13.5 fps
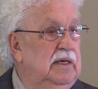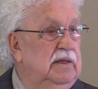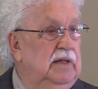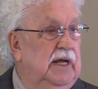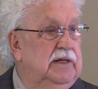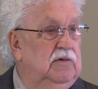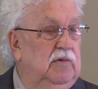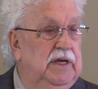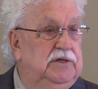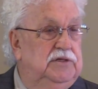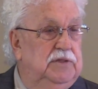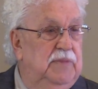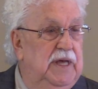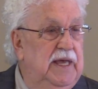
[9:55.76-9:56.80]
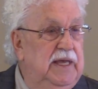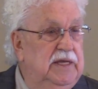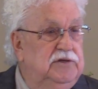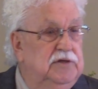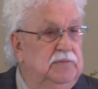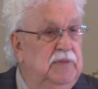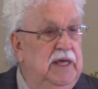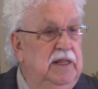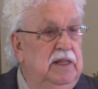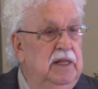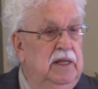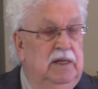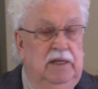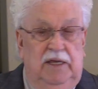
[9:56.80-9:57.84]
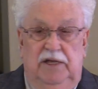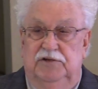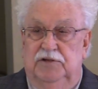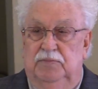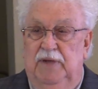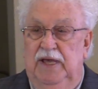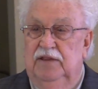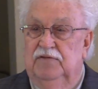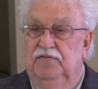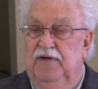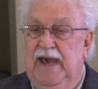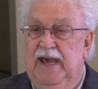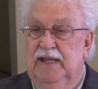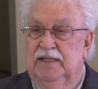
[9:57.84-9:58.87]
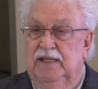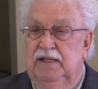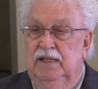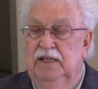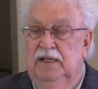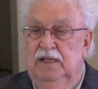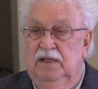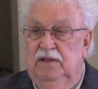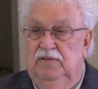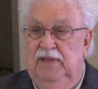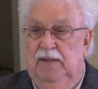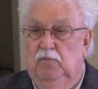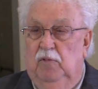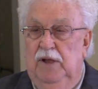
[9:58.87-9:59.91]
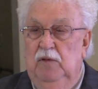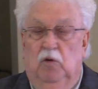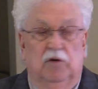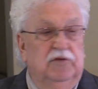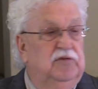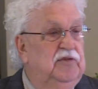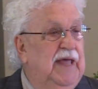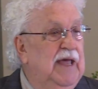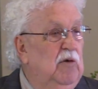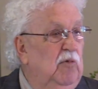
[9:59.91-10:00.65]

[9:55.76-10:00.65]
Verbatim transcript: Not the way it should be. It should be, it should be the fact that, that we want to stay